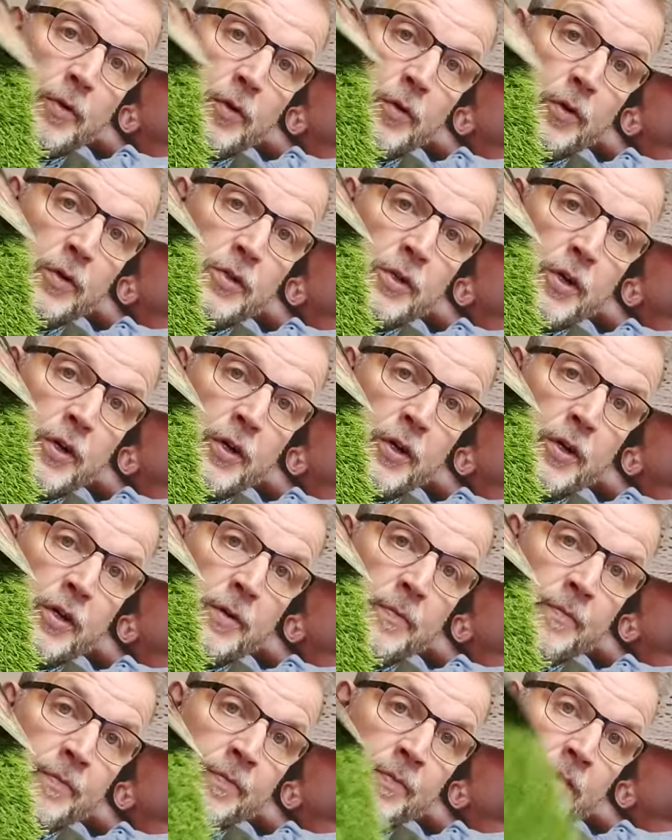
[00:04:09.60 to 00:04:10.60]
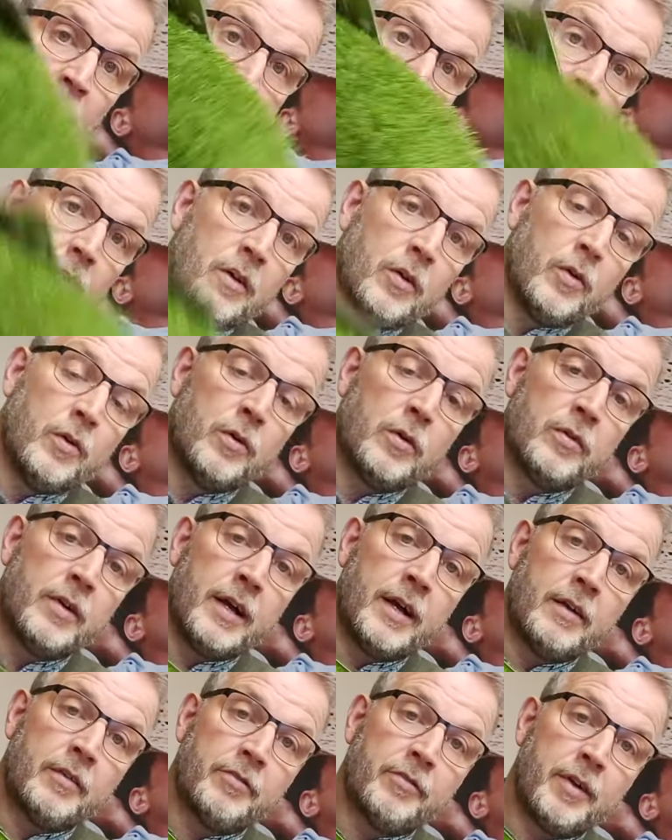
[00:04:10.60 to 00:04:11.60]
looks good all
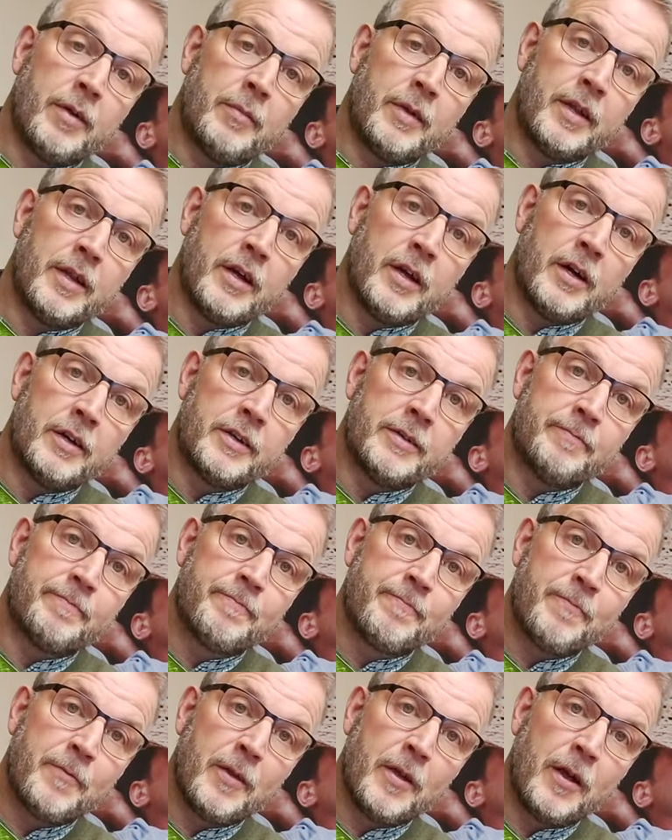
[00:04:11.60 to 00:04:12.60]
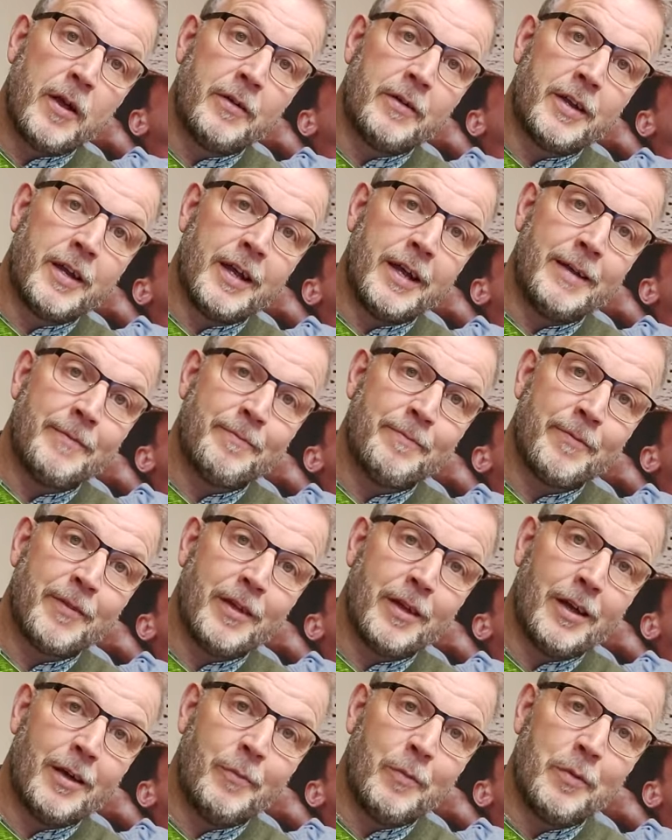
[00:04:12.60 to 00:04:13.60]
round family garden okay
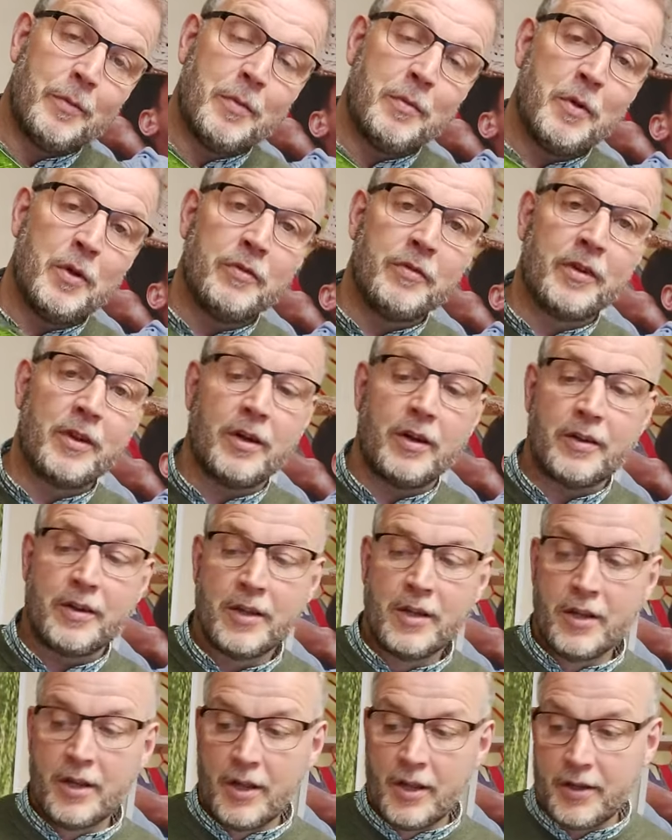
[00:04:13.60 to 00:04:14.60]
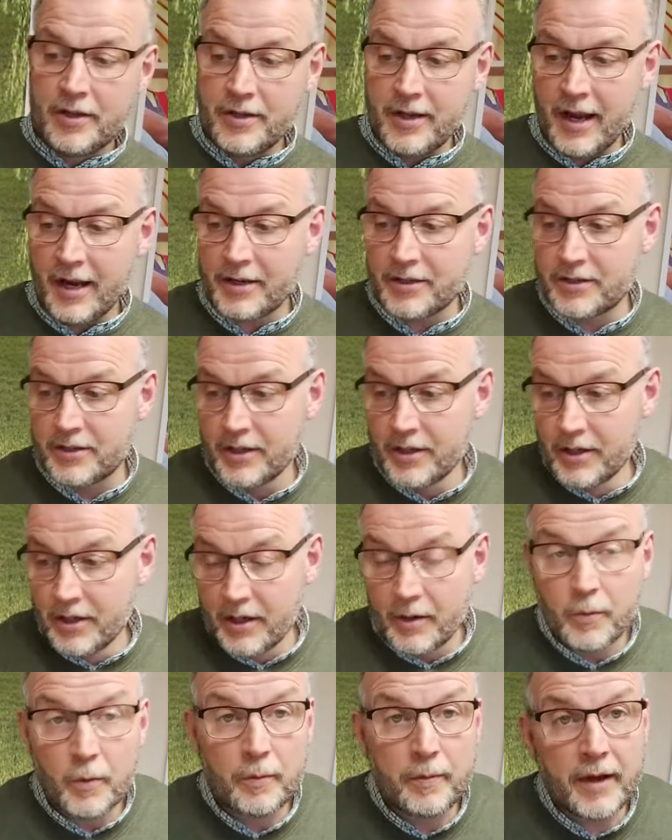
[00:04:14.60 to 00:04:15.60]
and we'll be moving on next
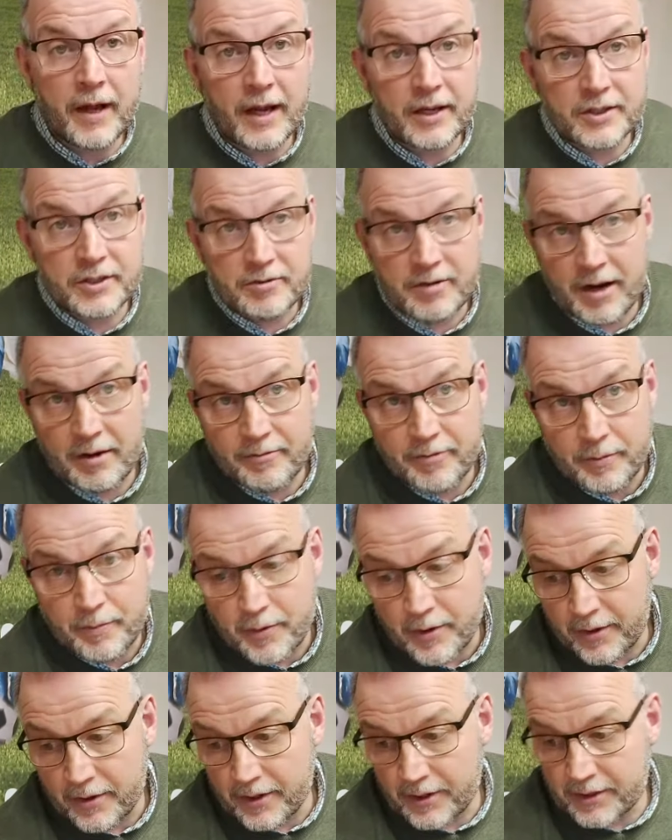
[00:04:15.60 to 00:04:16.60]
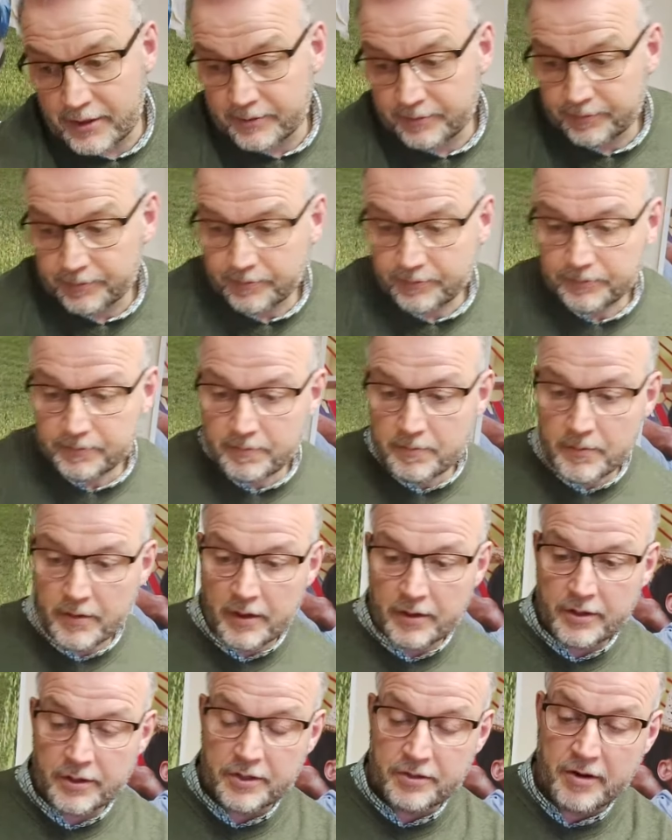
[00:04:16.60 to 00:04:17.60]
will be our Stratford product
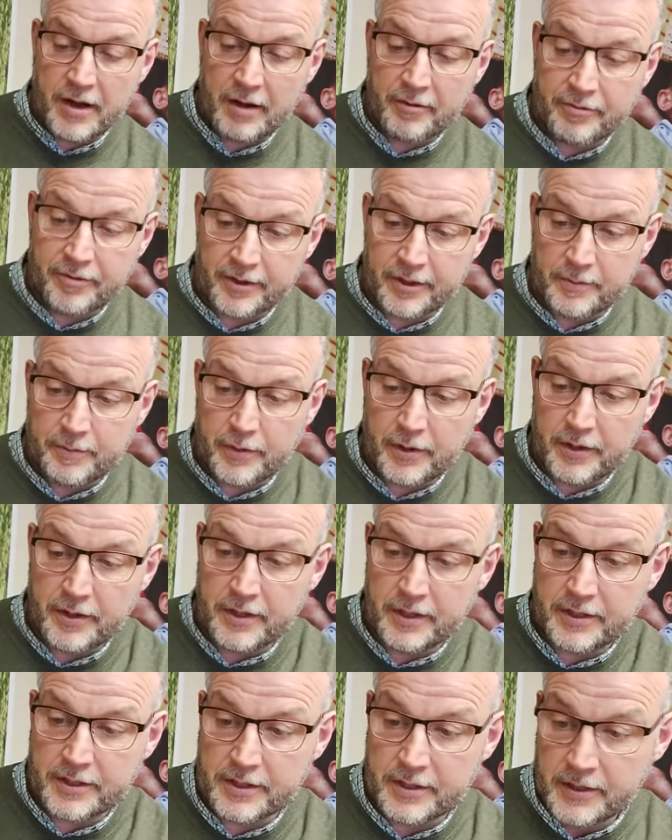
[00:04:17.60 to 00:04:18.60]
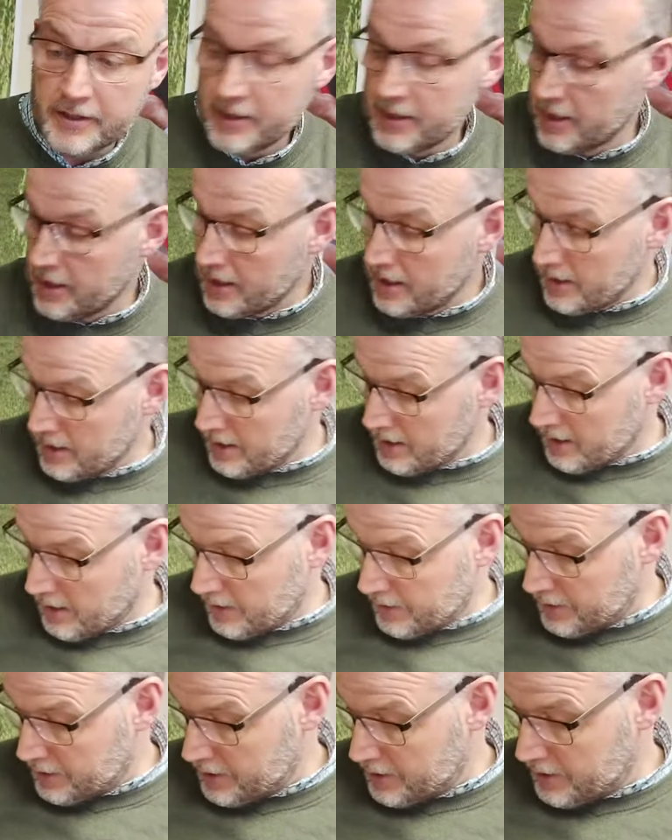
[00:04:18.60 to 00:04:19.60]
the Stratford product
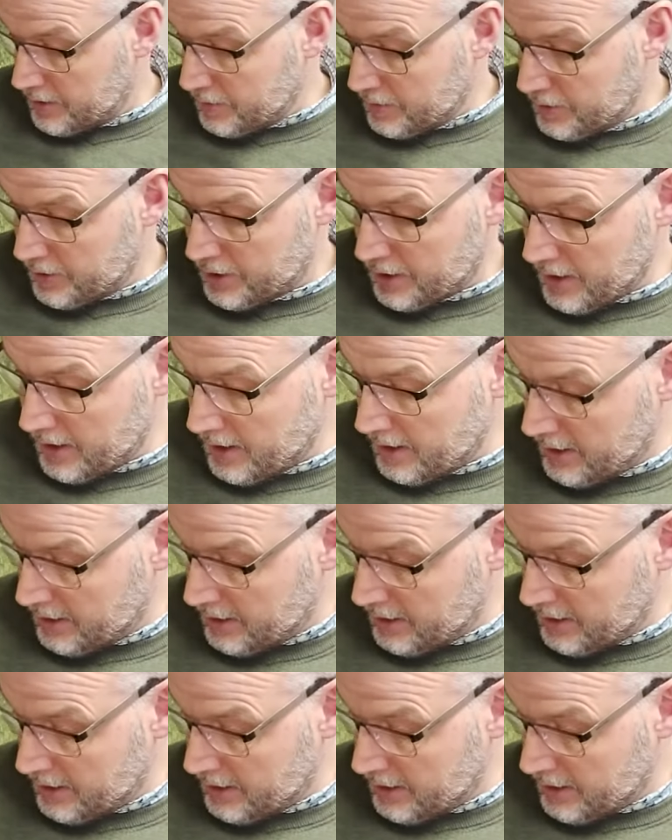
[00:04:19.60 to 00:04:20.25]
I'll just sort of show you